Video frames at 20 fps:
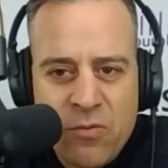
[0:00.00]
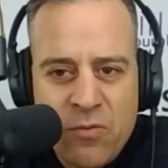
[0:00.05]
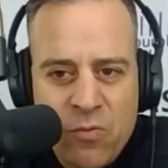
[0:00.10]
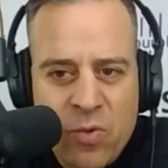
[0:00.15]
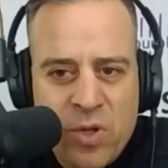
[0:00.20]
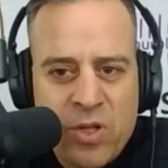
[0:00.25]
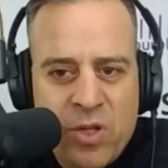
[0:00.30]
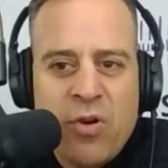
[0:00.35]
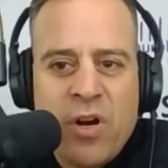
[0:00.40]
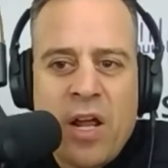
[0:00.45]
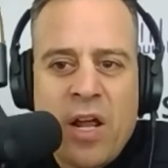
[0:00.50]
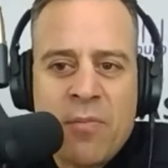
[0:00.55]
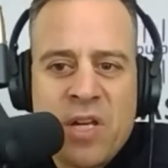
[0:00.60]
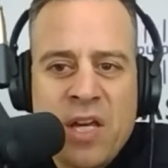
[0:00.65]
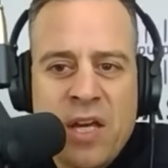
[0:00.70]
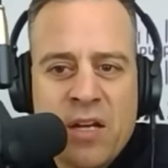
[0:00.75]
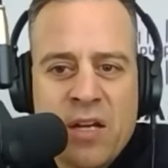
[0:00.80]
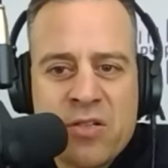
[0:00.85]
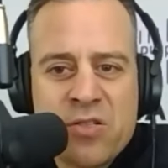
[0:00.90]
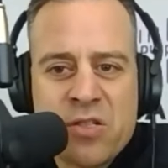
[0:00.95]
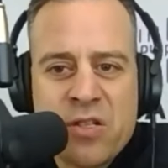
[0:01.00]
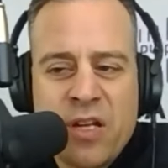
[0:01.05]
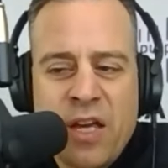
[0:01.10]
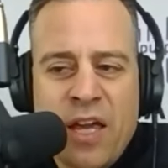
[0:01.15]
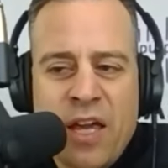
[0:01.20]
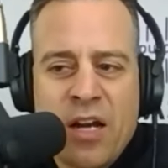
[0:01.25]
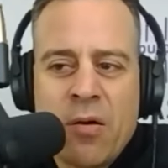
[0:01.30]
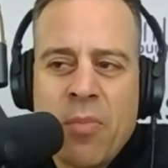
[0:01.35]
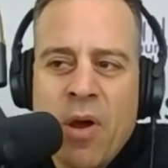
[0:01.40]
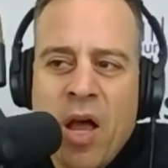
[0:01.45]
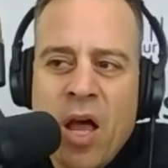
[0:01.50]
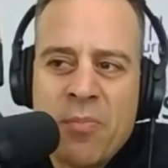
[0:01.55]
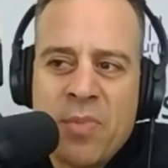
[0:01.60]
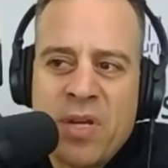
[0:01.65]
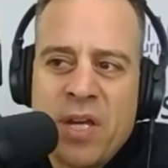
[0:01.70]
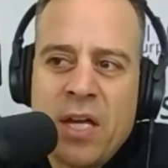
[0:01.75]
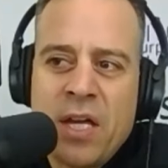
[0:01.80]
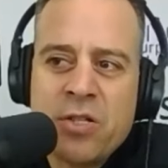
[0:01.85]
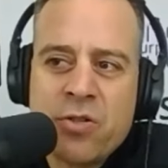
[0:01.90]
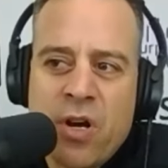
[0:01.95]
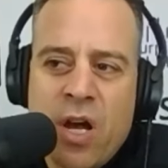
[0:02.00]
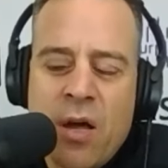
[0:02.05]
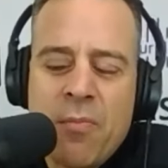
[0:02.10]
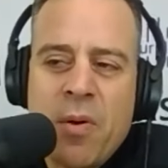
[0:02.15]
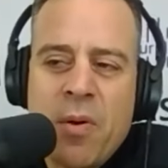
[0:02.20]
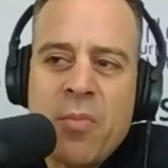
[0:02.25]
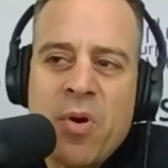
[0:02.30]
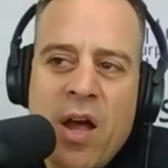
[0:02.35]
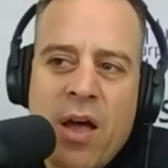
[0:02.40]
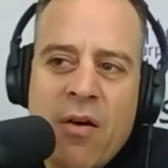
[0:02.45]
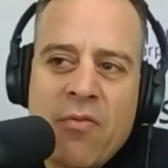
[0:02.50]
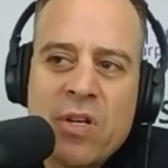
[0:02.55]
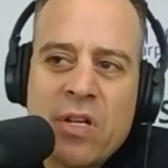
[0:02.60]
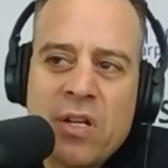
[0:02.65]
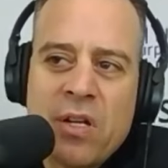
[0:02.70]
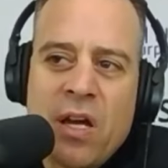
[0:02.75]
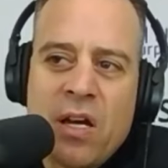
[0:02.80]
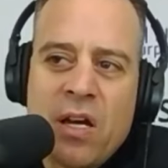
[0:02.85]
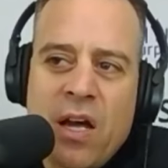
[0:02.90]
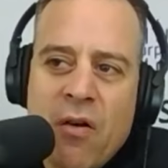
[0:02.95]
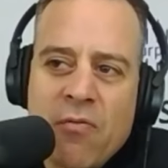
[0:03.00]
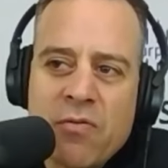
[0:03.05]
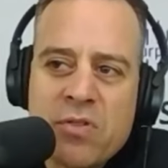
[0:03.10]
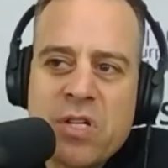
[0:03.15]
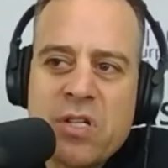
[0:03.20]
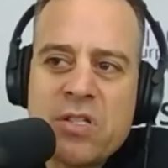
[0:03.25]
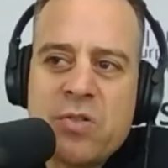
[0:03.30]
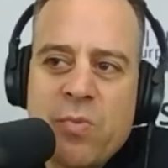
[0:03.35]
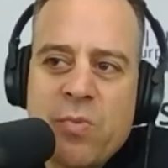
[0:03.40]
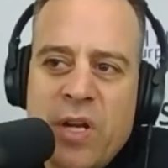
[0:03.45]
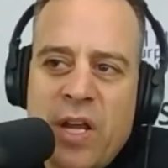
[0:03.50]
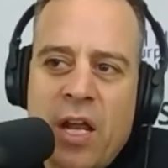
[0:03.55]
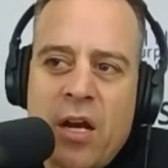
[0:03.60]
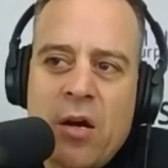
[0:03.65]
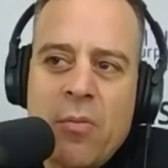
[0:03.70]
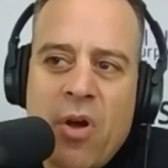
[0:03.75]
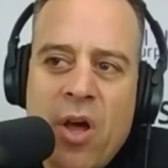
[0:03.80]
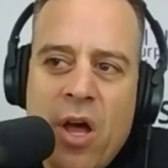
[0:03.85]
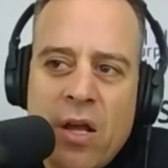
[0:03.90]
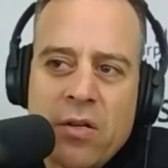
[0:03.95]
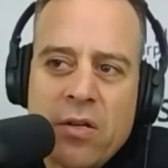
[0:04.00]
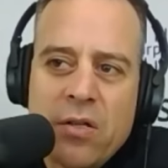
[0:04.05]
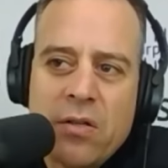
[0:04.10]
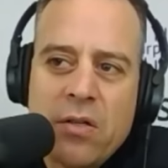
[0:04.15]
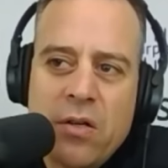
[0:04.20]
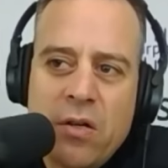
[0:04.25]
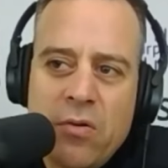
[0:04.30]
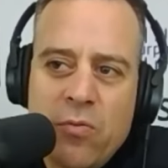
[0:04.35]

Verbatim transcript: when you were at md anderson anirban mietra i remember having a conversation with anirban